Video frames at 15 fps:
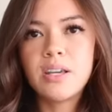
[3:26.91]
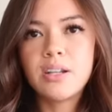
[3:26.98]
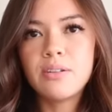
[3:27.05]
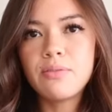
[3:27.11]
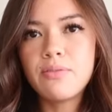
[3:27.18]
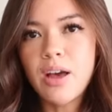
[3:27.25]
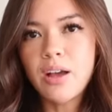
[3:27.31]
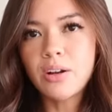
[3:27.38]
kind
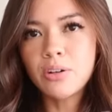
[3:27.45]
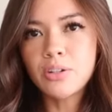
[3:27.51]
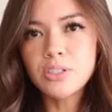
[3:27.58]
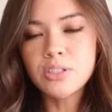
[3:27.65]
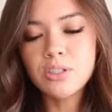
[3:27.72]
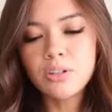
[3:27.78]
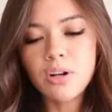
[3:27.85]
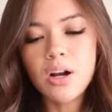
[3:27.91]
of that
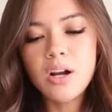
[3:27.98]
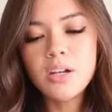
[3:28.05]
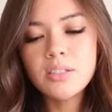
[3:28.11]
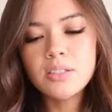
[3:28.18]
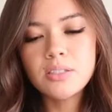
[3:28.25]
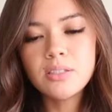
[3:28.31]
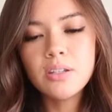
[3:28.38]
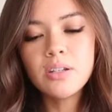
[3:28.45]

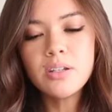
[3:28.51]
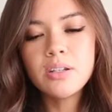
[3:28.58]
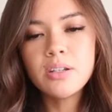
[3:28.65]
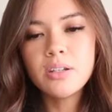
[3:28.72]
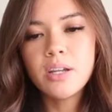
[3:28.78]
crisscross look.